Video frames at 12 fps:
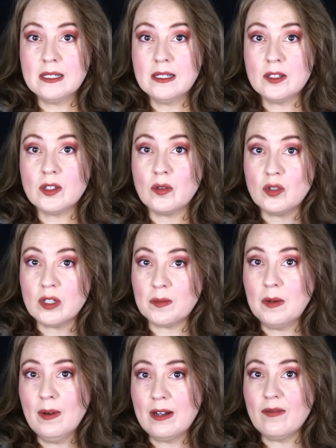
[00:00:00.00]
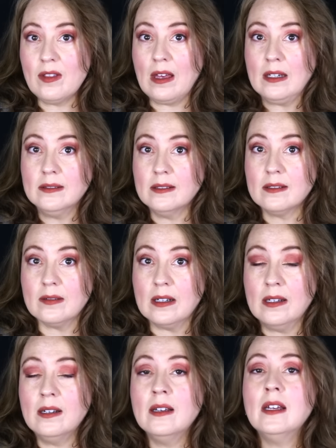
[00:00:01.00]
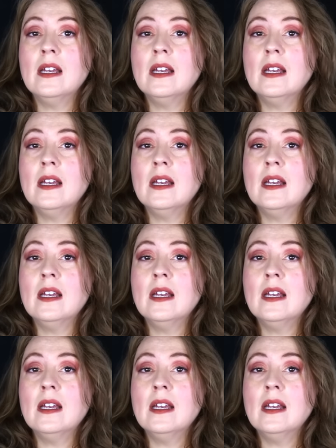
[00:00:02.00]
So just be ready for that, all right?